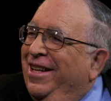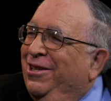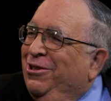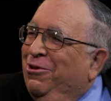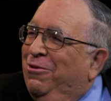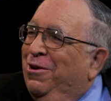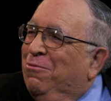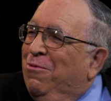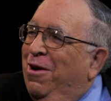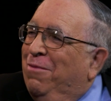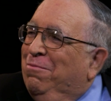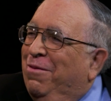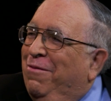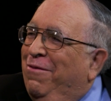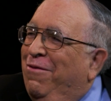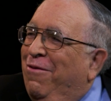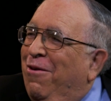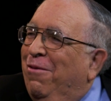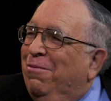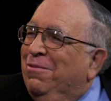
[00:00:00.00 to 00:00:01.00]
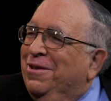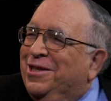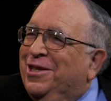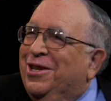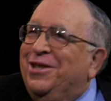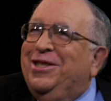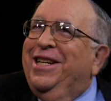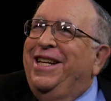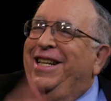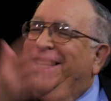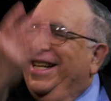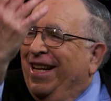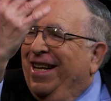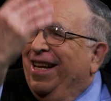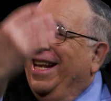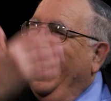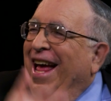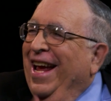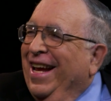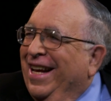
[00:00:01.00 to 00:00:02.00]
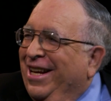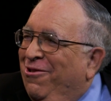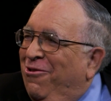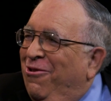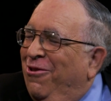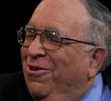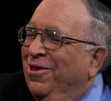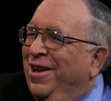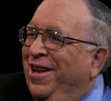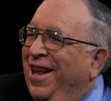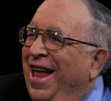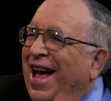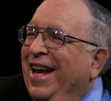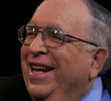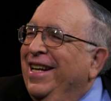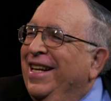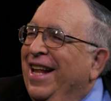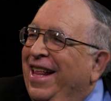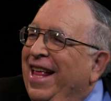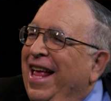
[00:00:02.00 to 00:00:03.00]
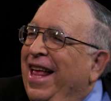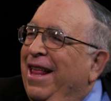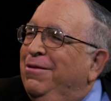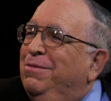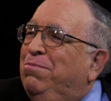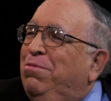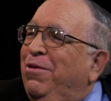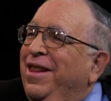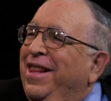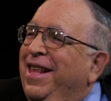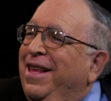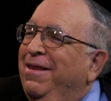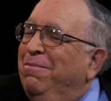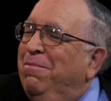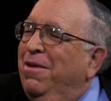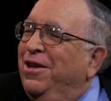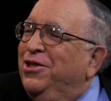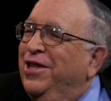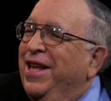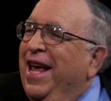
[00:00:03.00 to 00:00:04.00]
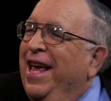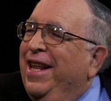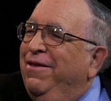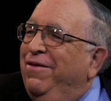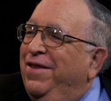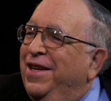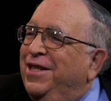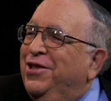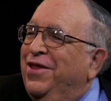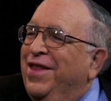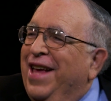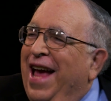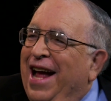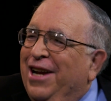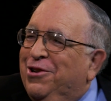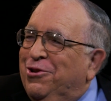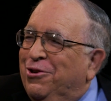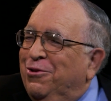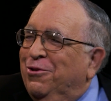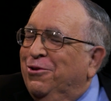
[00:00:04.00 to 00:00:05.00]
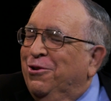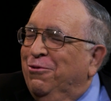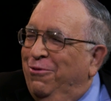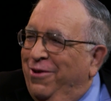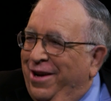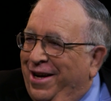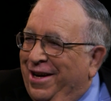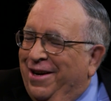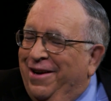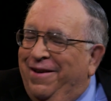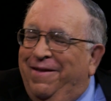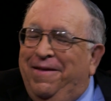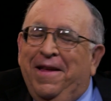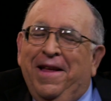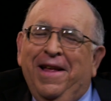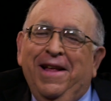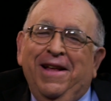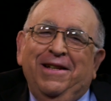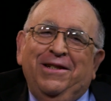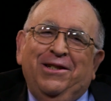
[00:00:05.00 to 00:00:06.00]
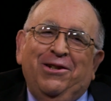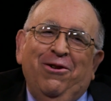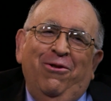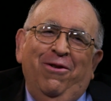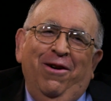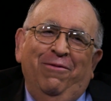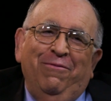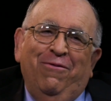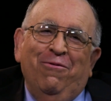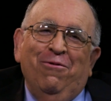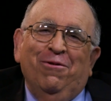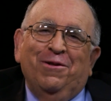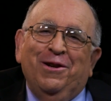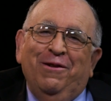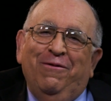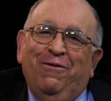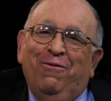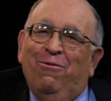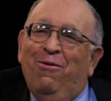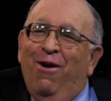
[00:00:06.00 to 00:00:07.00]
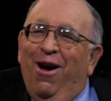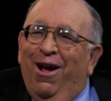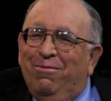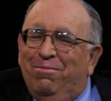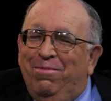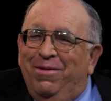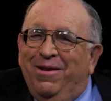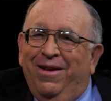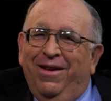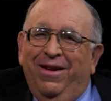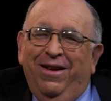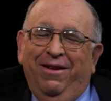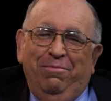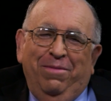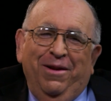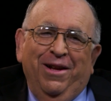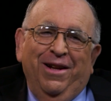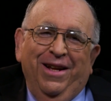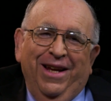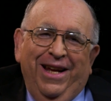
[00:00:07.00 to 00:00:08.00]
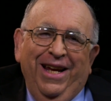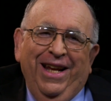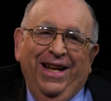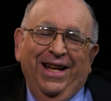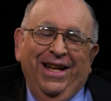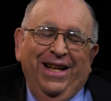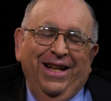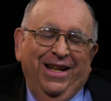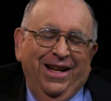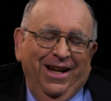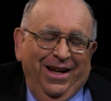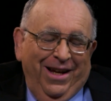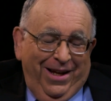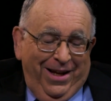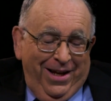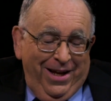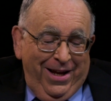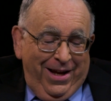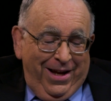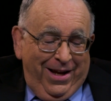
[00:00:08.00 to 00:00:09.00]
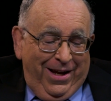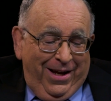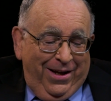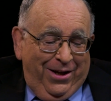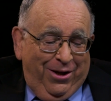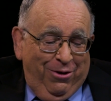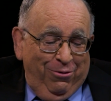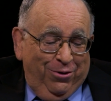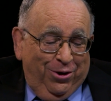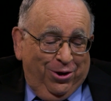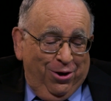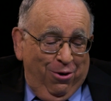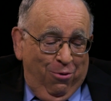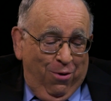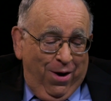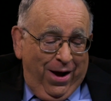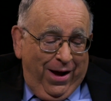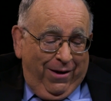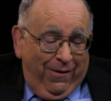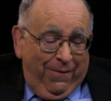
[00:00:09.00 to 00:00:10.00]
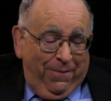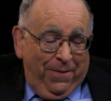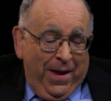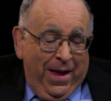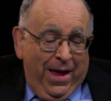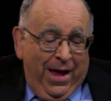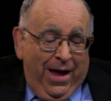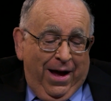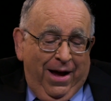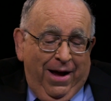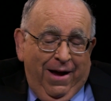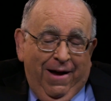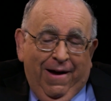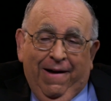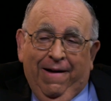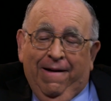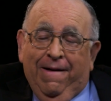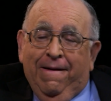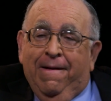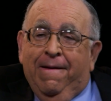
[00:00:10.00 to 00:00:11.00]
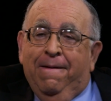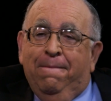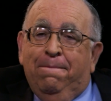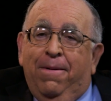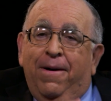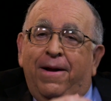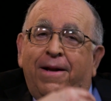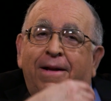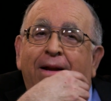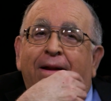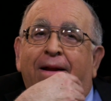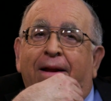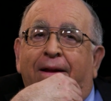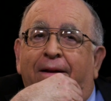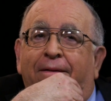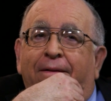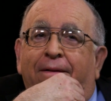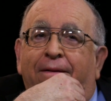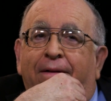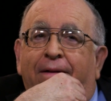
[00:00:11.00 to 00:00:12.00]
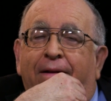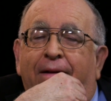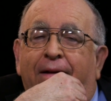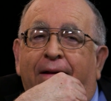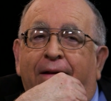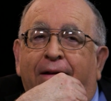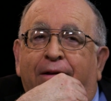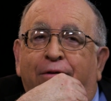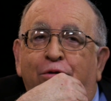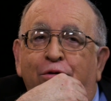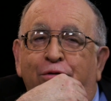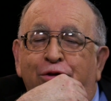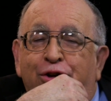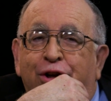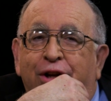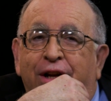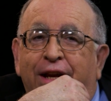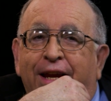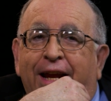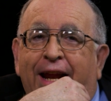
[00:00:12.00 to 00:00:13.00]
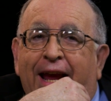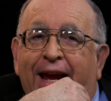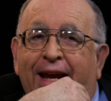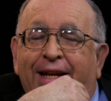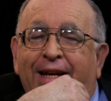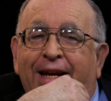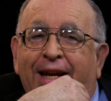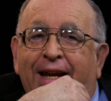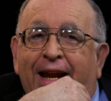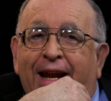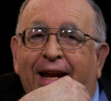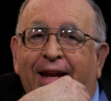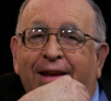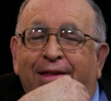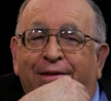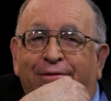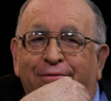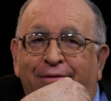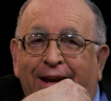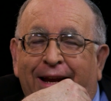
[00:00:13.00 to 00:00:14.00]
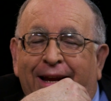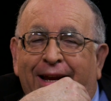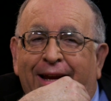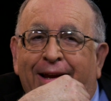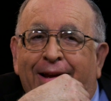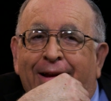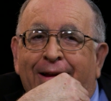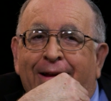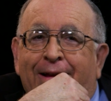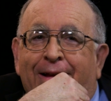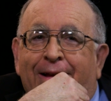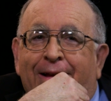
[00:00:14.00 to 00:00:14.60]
during one performance because he didn't like all the light. And that was pretty much the end of his theatrical career. So unfortunately for Wild Bill, he didn't do so well. But crucially, in 1883,